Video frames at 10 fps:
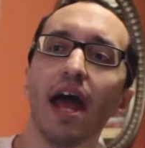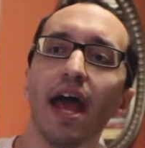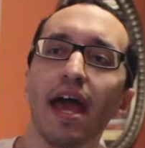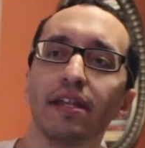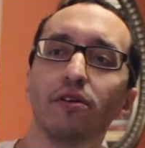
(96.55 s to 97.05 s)

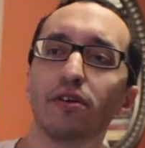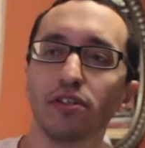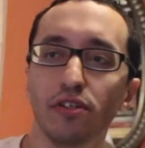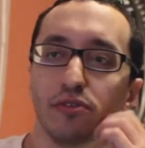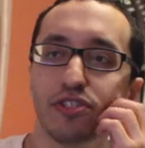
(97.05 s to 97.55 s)
and
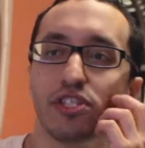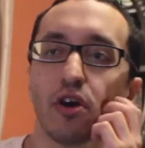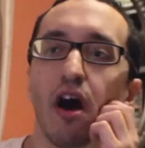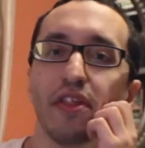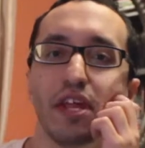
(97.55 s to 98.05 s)
you
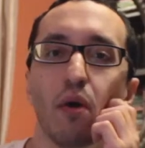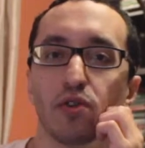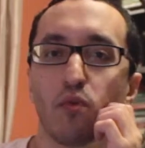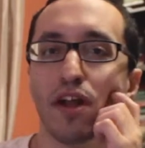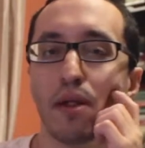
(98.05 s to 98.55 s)
saw that he
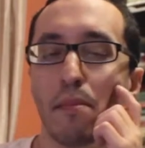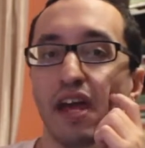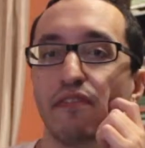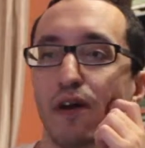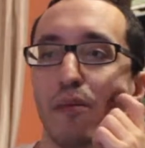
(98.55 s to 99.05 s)
always wanted to
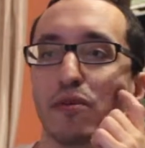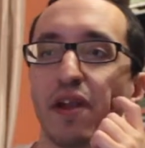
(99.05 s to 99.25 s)
make films,